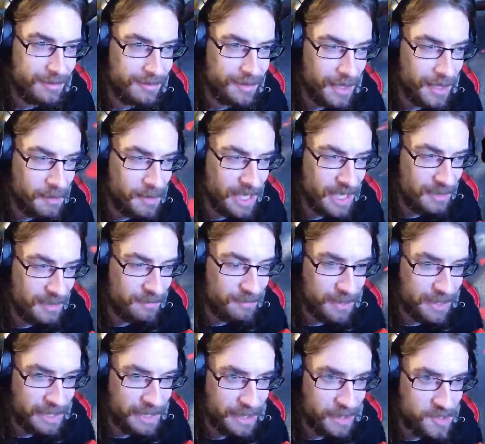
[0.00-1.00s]
That'd be kind of
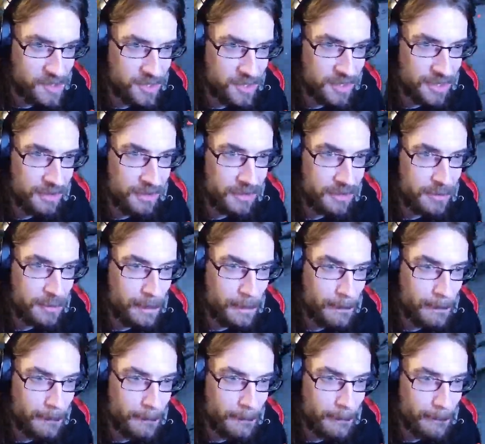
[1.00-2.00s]
funny, actually. The
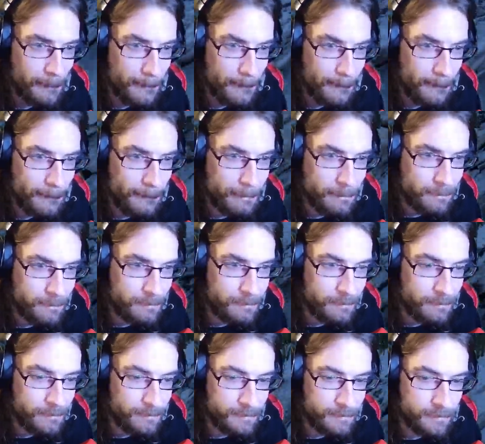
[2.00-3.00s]
jet setters have
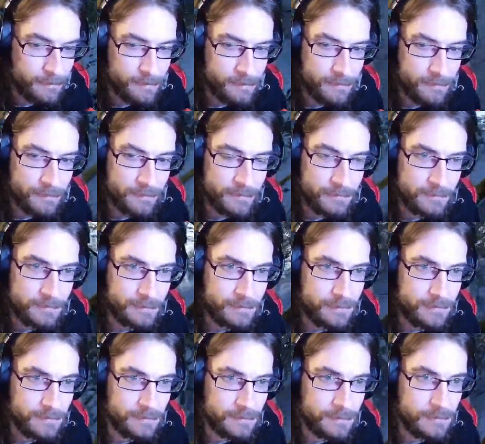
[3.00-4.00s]
respawned.
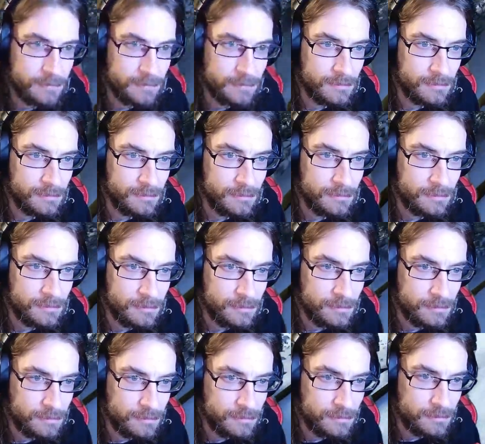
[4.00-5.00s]
Up there,
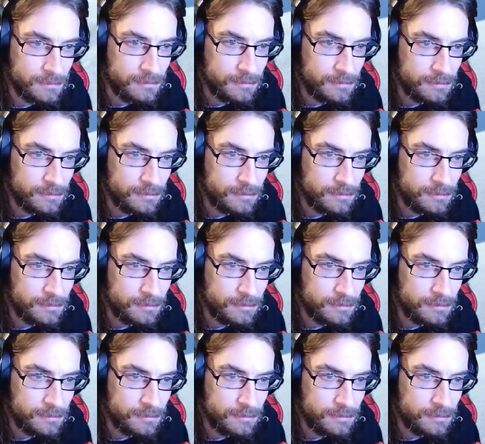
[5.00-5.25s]
move!